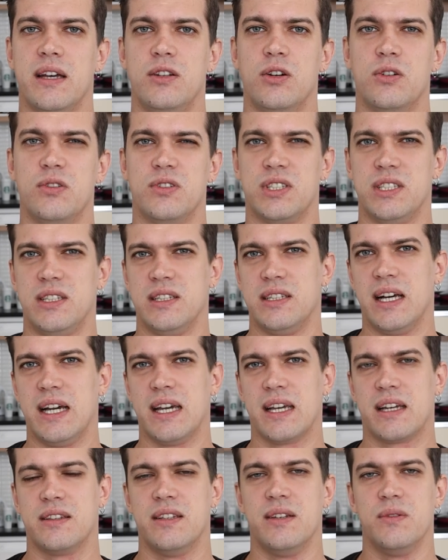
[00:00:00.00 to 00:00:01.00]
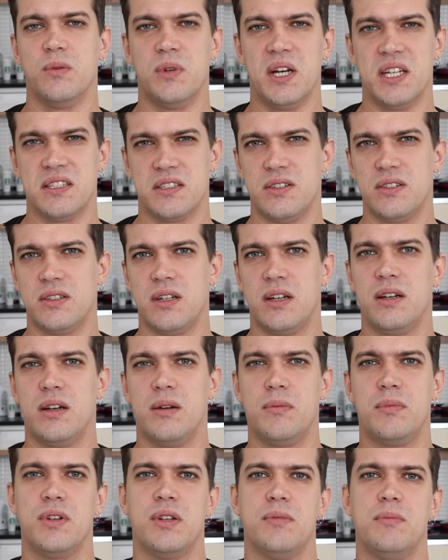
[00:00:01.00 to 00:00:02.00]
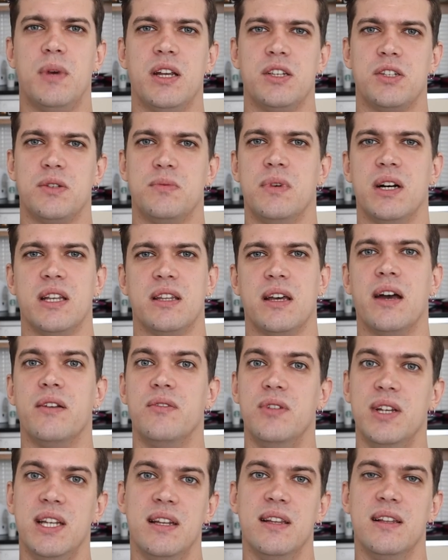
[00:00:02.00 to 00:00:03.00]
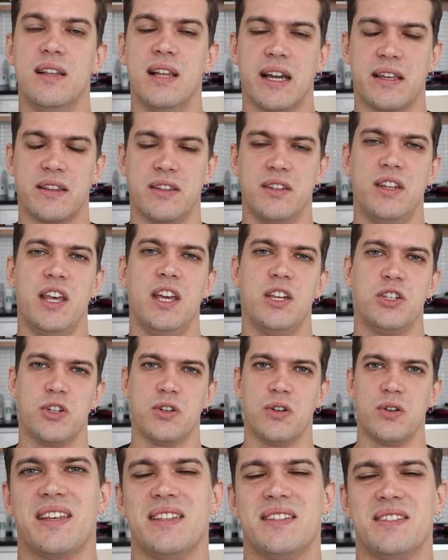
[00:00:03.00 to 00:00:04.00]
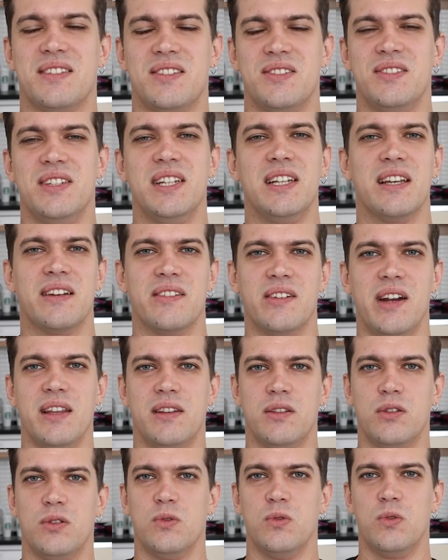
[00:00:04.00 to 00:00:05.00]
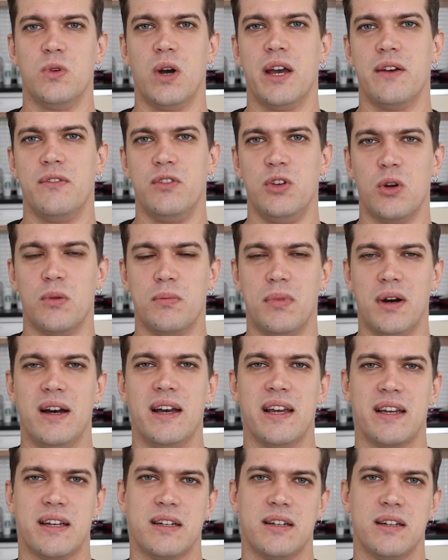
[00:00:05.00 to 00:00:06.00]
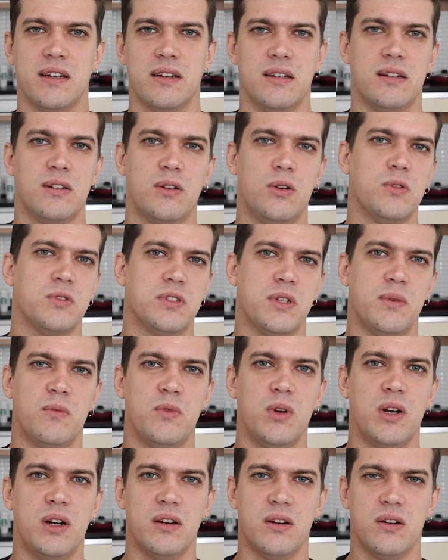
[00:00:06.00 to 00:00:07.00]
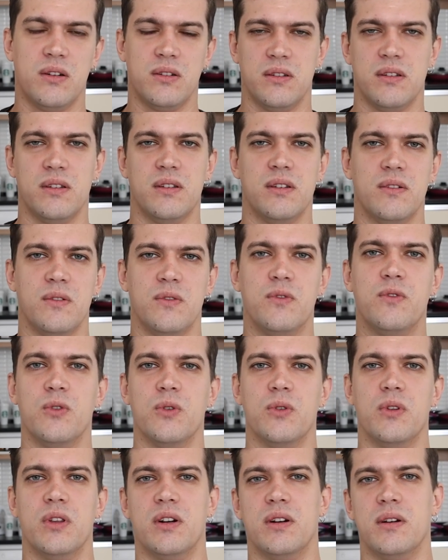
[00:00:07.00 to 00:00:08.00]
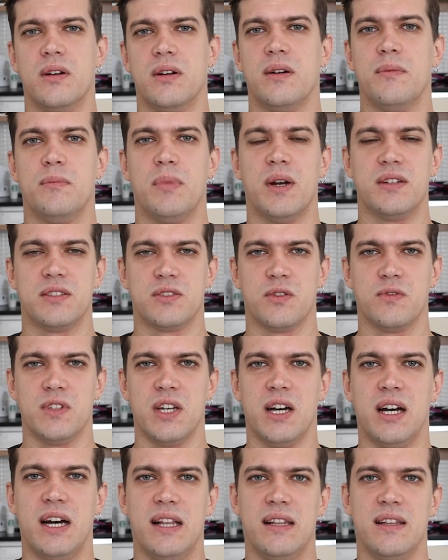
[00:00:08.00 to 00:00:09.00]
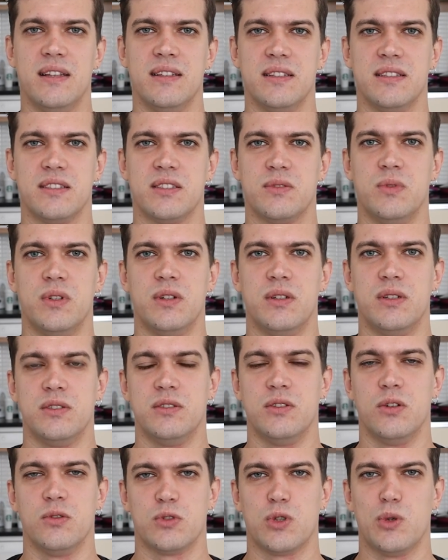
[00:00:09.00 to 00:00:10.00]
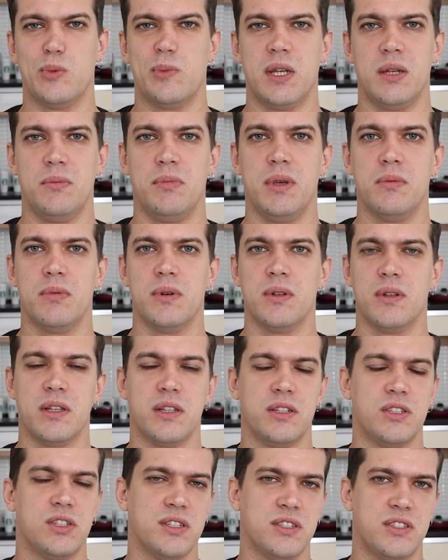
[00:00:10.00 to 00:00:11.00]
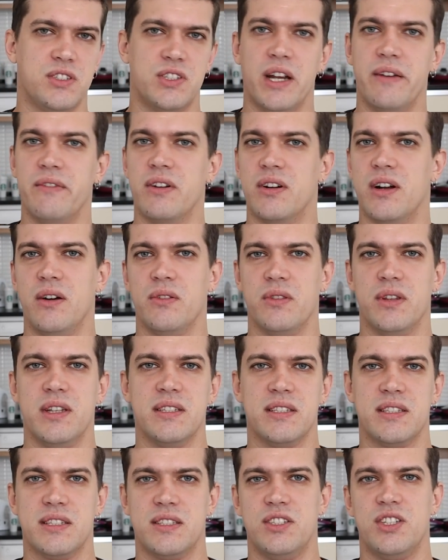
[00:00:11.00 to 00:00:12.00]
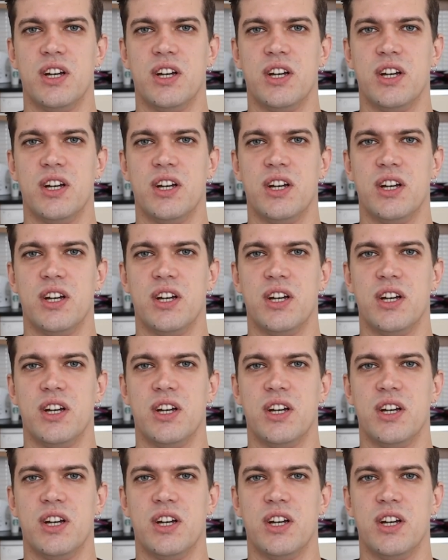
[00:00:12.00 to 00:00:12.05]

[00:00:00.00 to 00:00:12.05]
I don't like the weather pretty much, but I really like the nature. It's really great to have your bike, go somewhere on the further parts of the islands where not so many people, and just drive around these